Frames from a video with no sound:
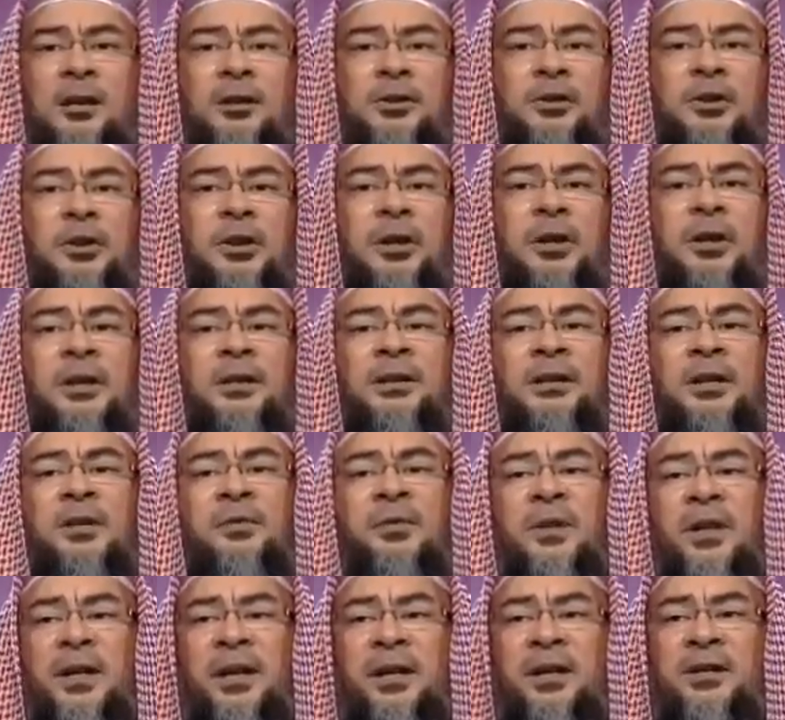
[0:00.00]

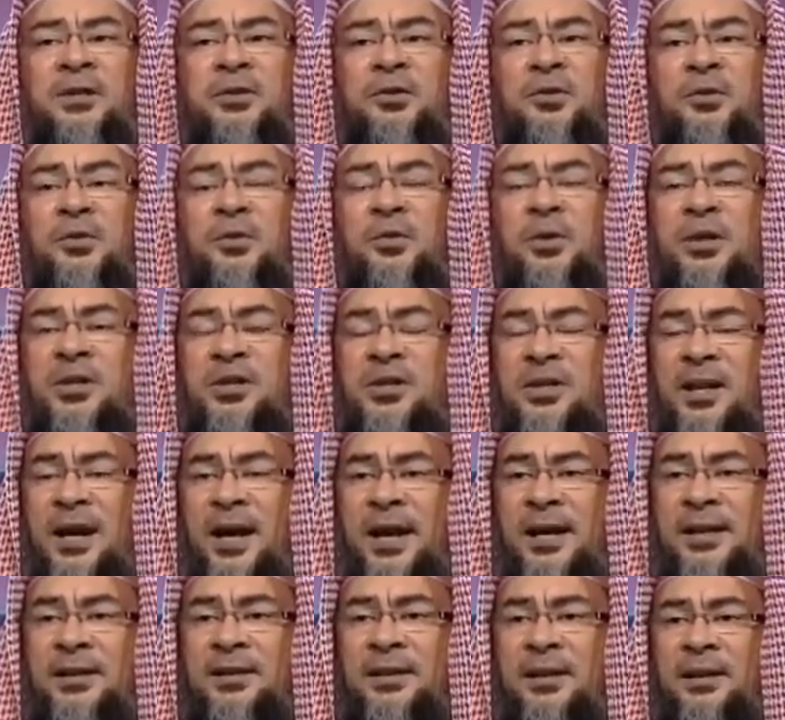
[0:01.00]
alternative is to
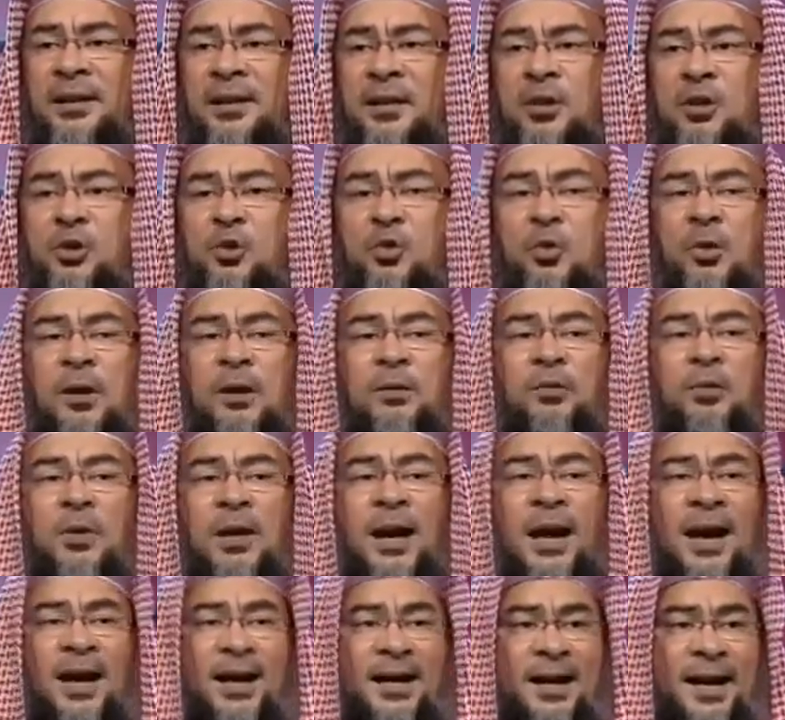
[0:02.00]
recite Surah
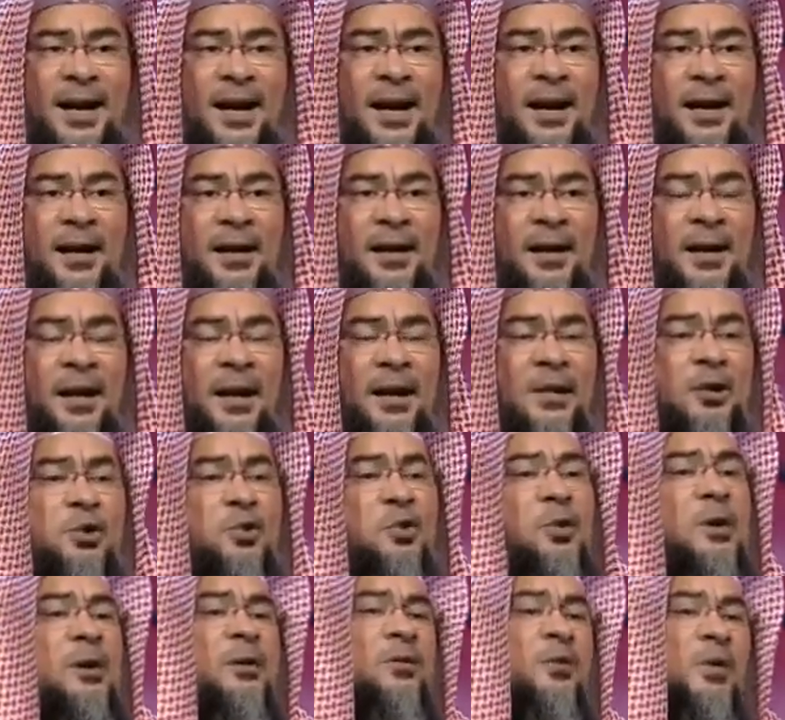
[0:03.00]
Al-A'la
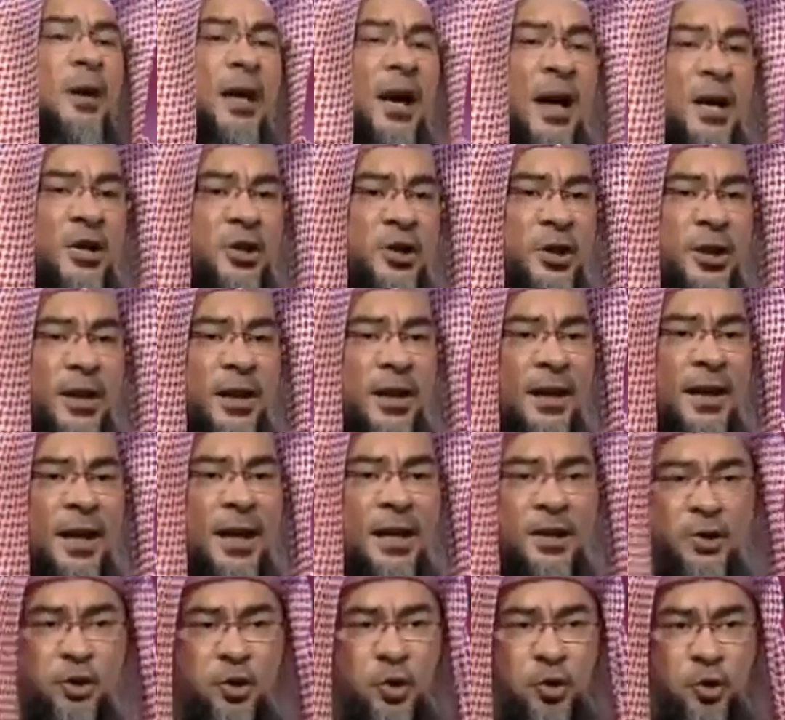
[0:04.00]
and Surah Al-Ghashiyah
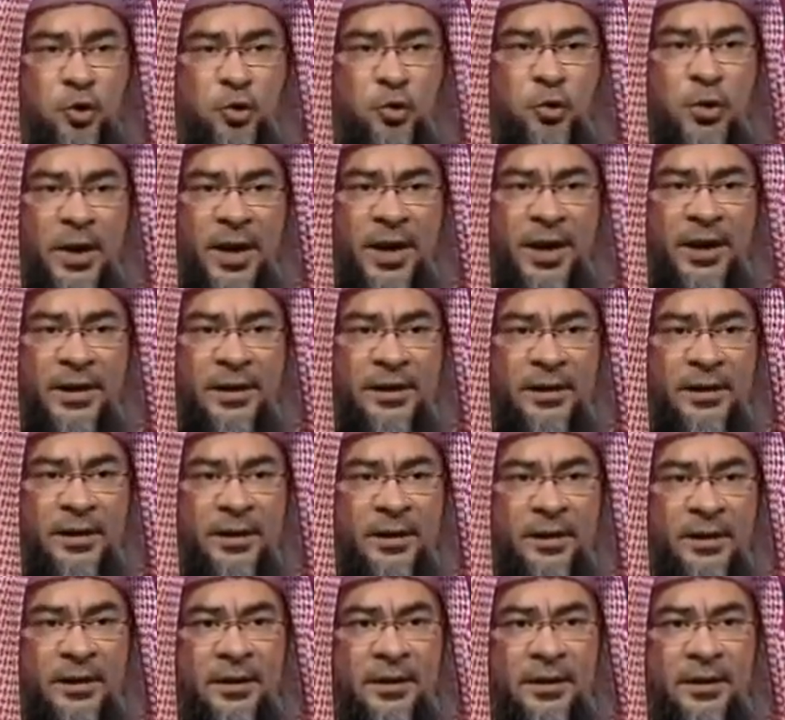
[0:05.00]
as you do in
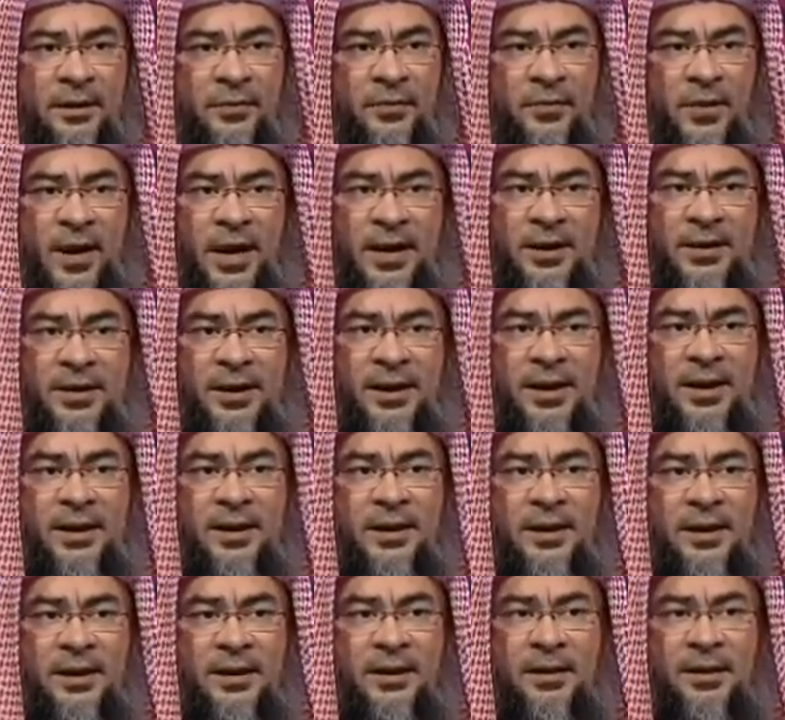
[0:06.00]
the
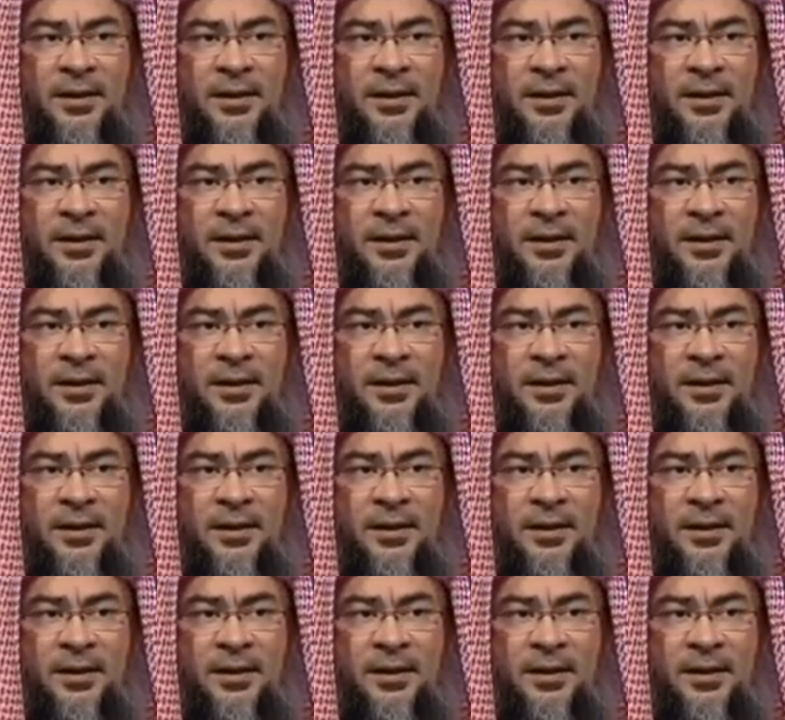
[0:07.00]
Friday